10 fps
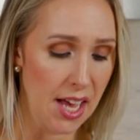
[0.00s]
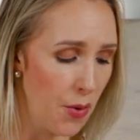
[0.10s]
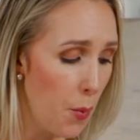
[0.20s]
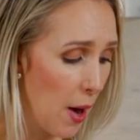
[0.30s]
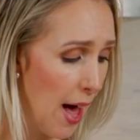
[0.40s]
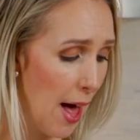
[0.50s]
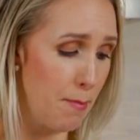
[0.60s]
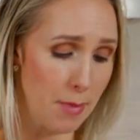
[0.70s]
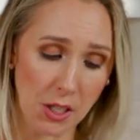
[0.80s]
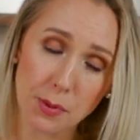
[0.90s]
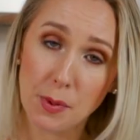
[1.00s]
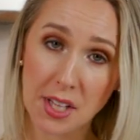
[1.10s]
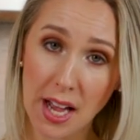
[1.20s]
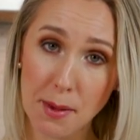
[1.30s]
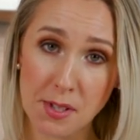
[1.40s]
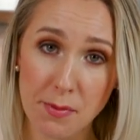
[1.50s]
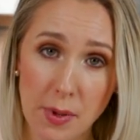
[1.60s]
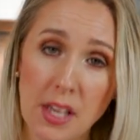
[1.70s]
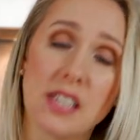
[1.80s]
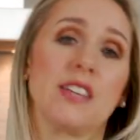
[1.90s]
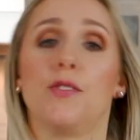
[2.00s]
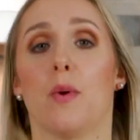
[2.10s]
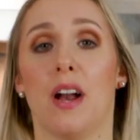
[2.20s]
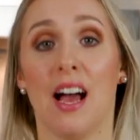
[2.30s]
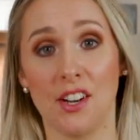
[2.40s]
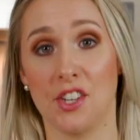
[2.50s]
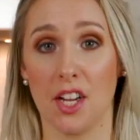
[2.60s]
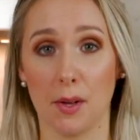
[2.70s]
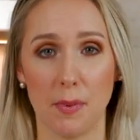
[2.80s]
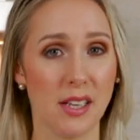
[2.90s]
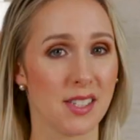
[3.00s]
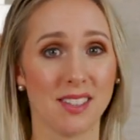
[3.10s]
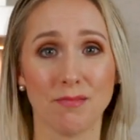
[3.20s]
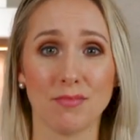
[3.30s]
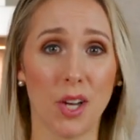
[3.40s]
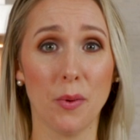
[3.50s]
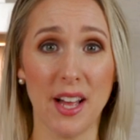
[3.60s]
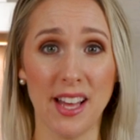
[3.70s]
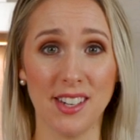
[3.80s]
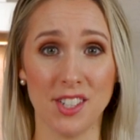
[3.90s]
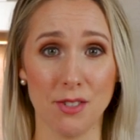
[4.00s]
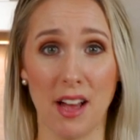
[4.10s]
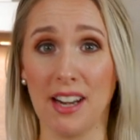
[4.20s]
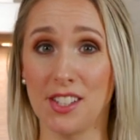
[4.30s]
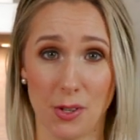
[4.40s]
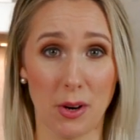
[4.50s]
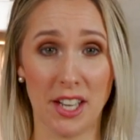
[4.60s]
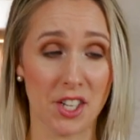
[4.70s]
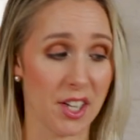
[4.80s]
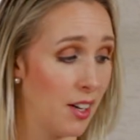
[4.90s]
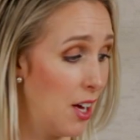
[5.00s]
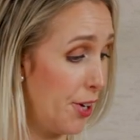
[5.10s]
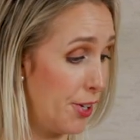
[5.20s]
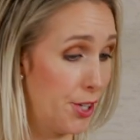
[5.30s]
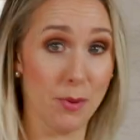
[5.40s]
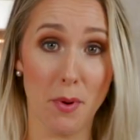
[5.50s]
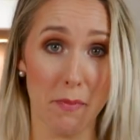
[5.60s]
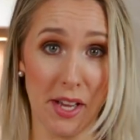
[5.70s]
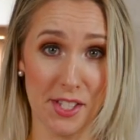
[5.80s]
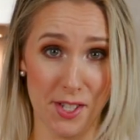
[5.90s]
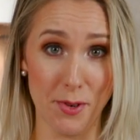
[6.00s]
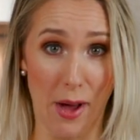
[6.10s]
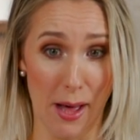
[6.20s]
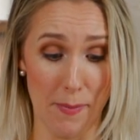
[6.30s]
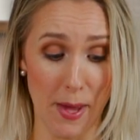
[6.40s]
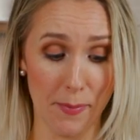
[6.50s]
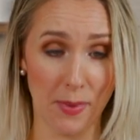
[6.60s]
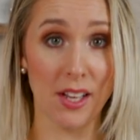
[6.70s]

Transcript: If you wanna add multiple types of beans, if you wanna add chickpeas, go ahead and do that. It's your kitchen, do what makes you happy.